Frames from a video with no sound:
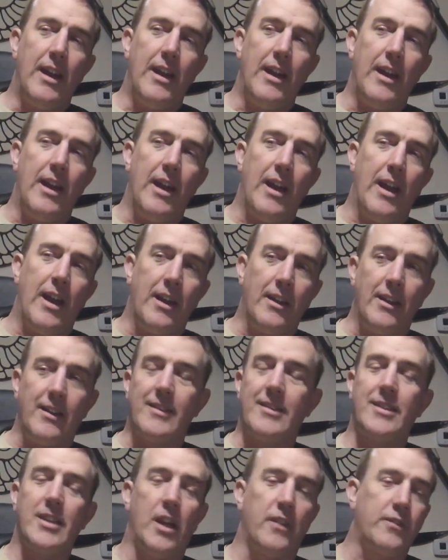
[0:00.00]
and it's
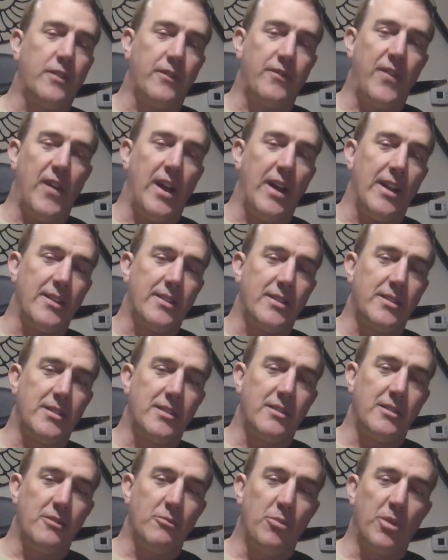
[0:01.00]

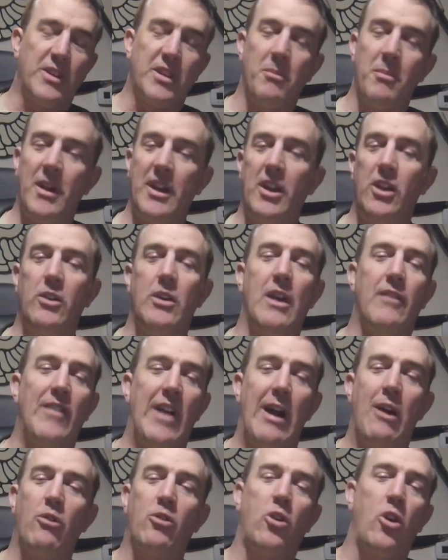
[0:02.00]
self-defense. But the minute you have
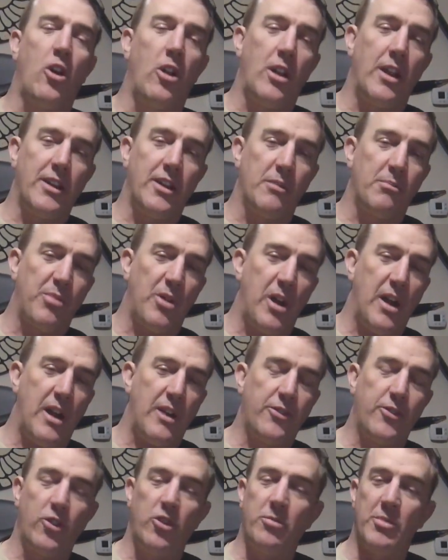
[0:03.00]
alcohol on your
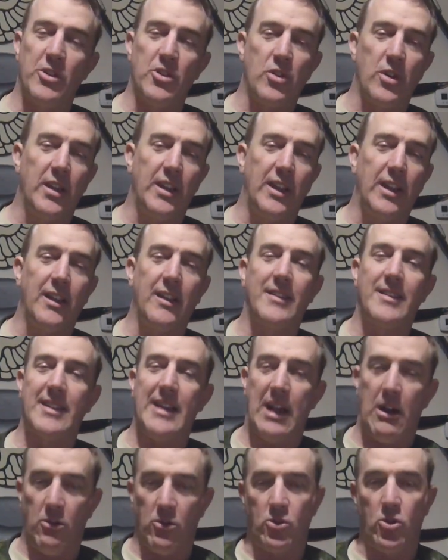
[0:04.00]
breath or you've been drinking, it's an
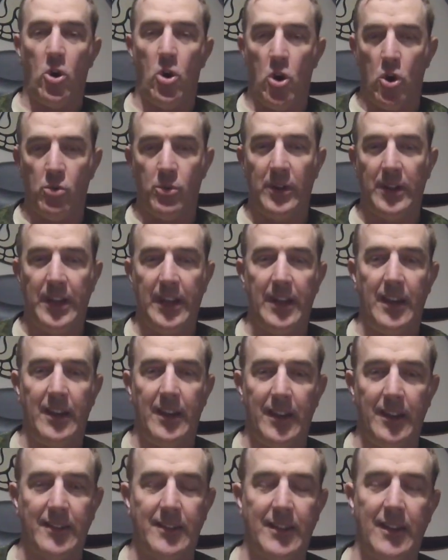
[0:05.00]
alcohol-related
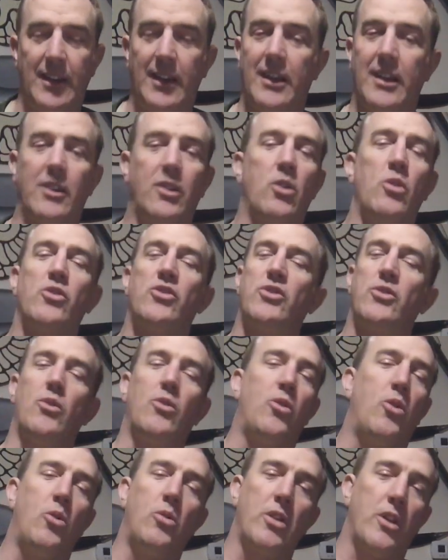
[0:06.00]
incident and it goes to a
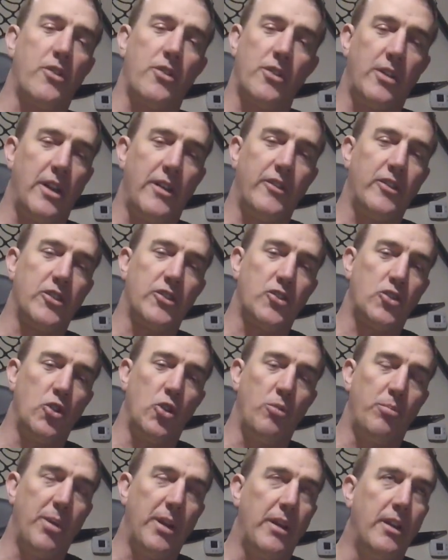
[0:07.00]
whole other level of
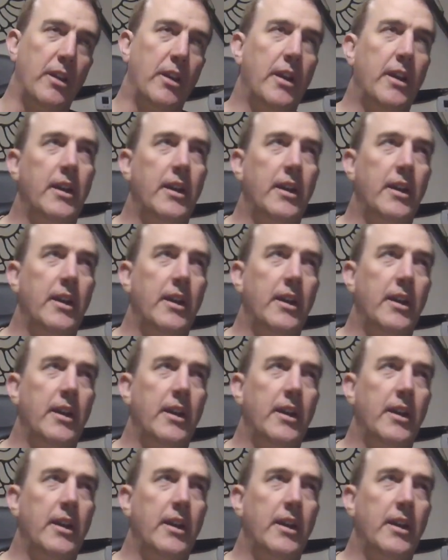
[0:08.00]
stupid.